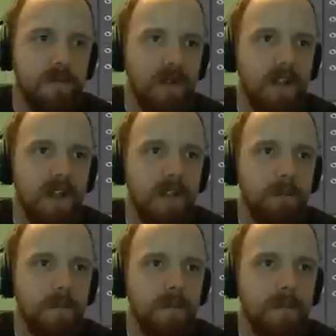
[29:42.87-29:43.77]

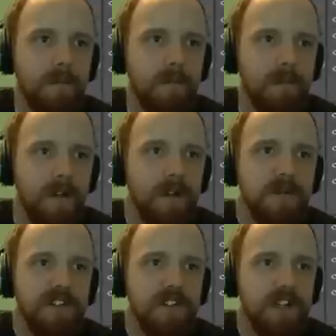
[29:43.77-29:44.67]
Um, and I was
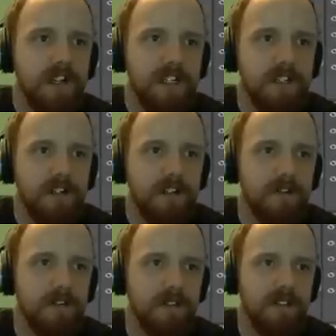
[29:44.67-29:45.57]
just lucky that
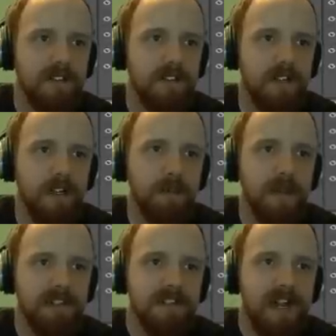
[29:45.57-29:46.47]
I
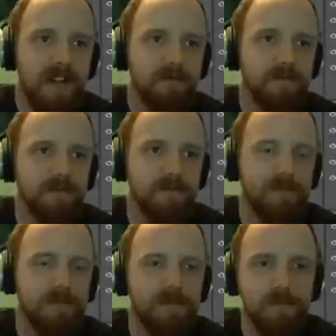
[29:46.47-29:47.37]
picked it out
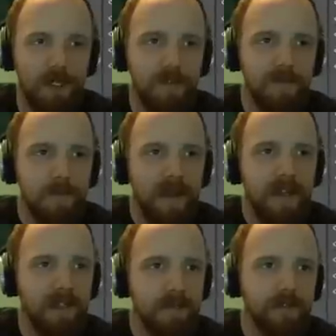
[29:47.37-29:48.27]
off the bat
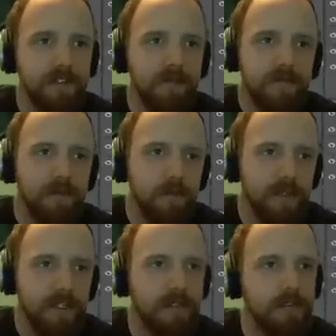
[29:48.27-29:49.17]
and was comfortable with
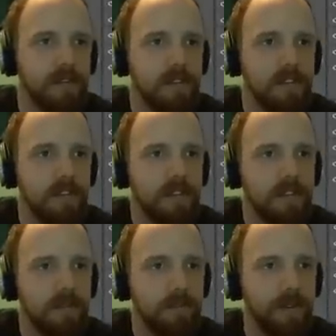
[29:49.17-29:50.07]
it.
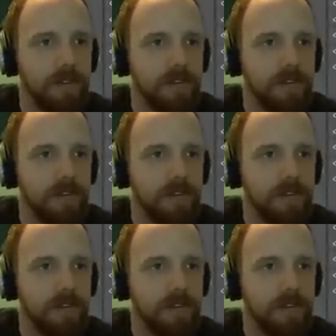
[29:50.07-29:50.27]
But